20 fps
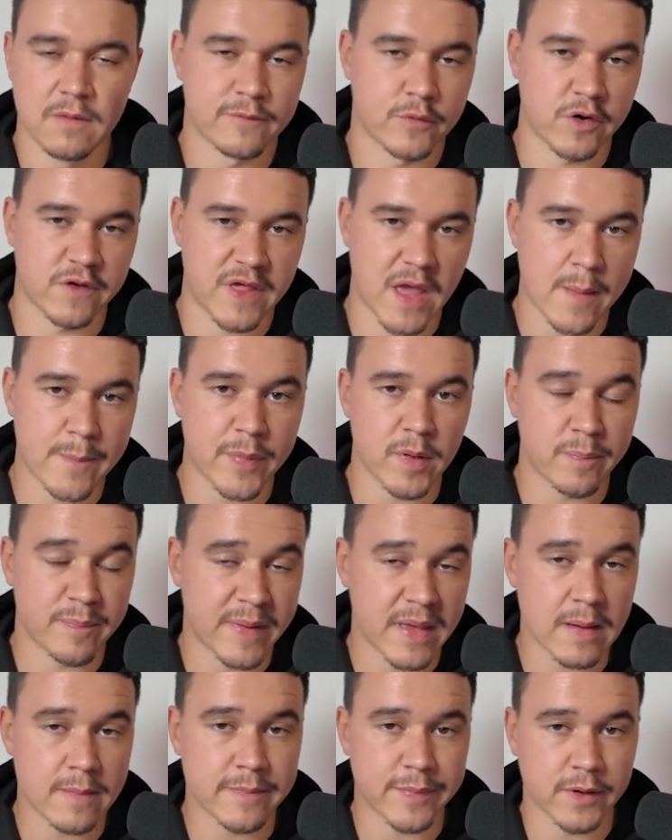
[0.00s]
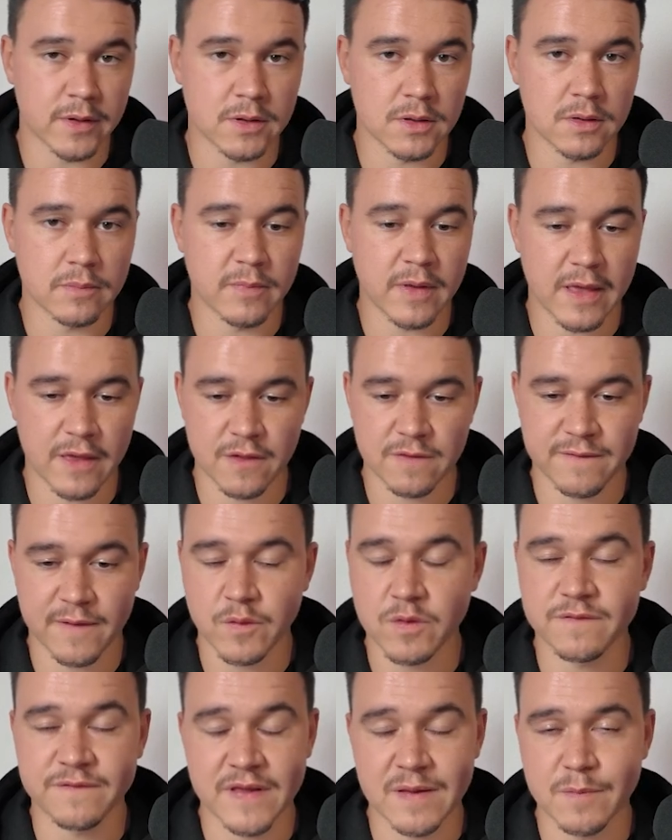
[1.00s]
For example, PayPal is
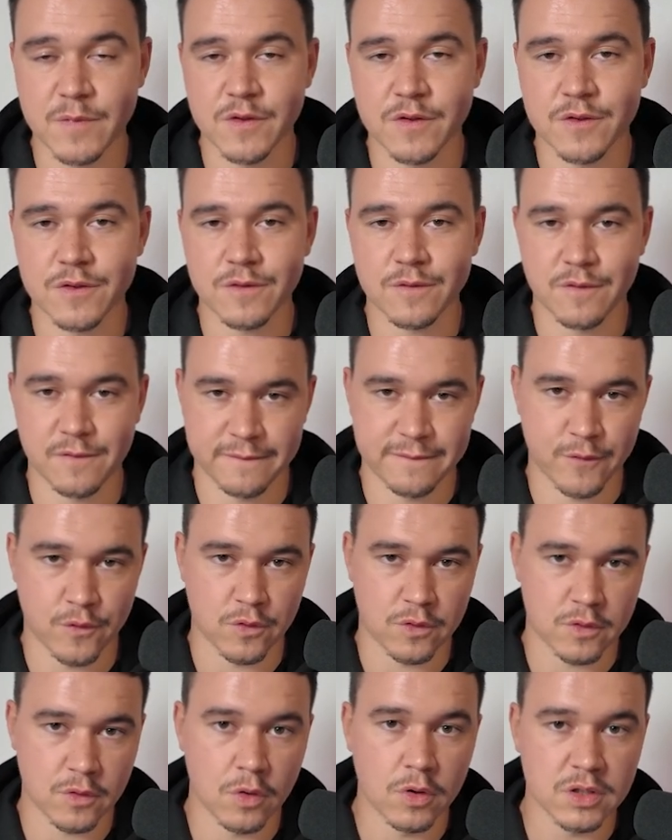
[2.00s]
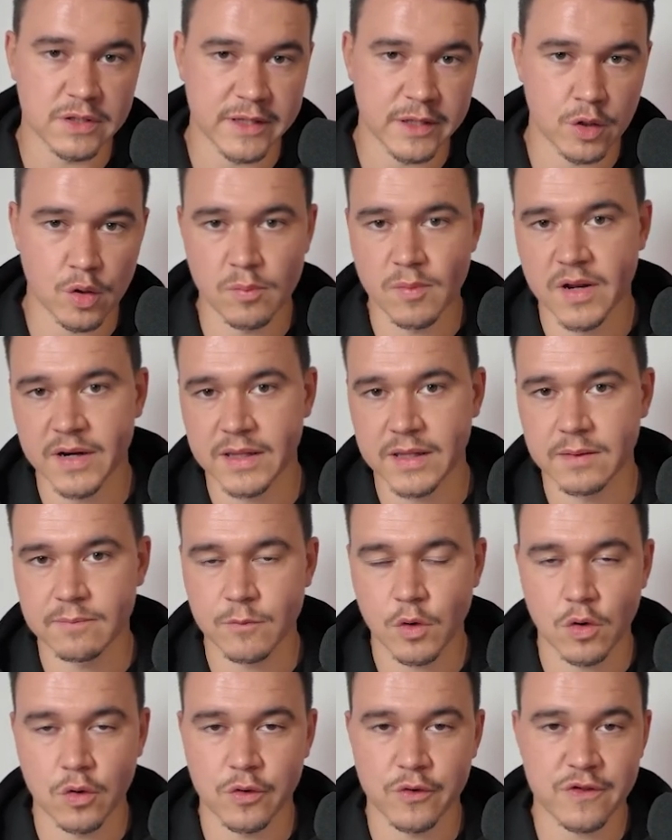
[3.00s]
very famous for holding your money
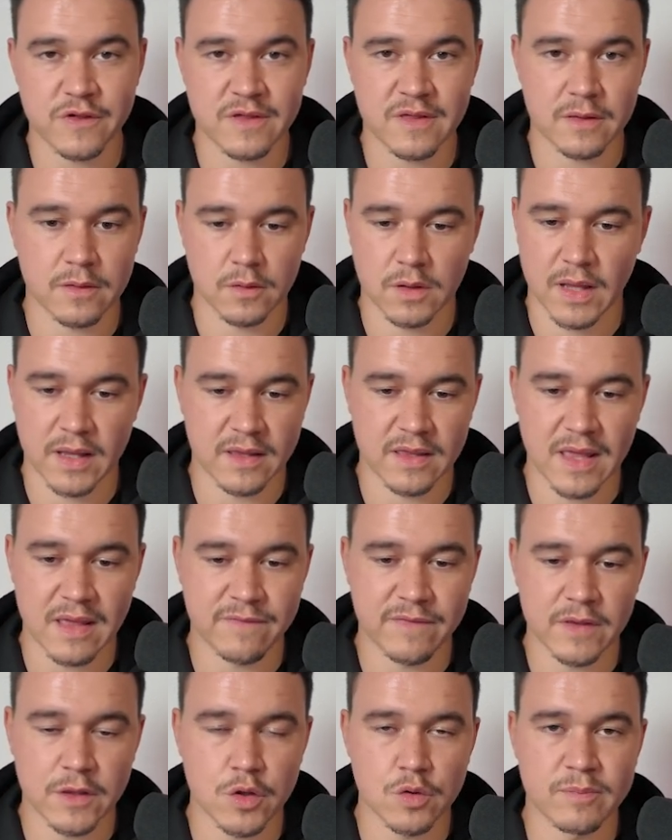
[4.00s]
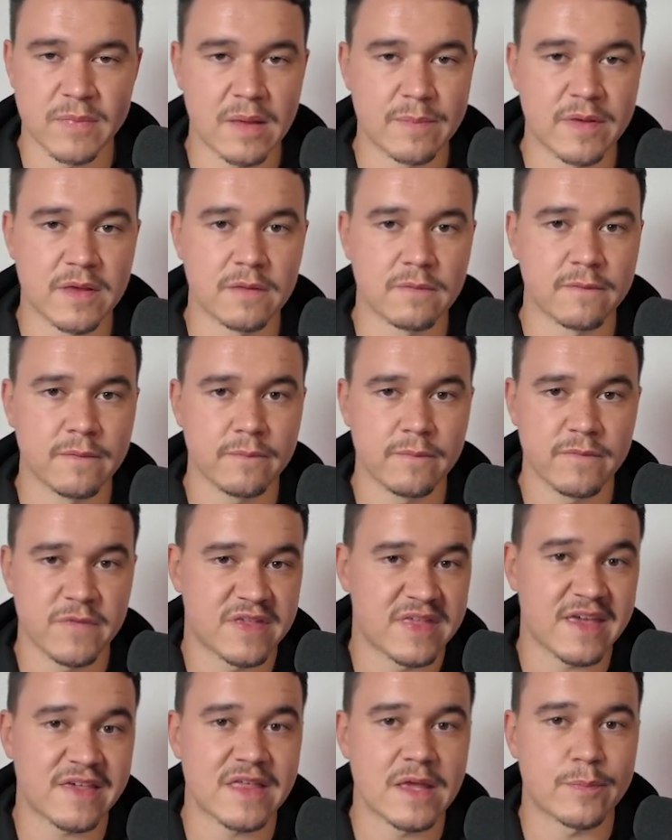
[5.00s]
or like giving you maybe
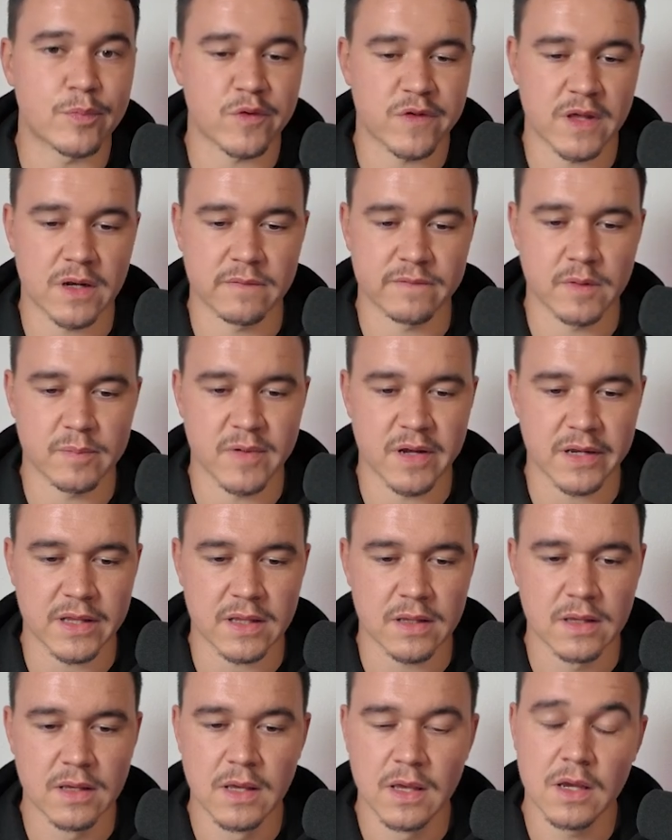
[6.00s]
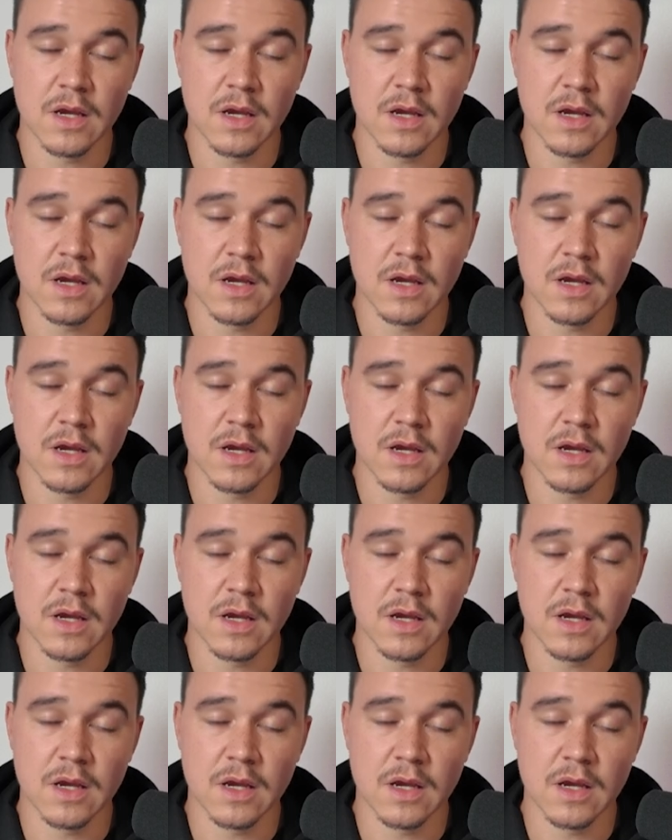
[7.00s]
60% of the money.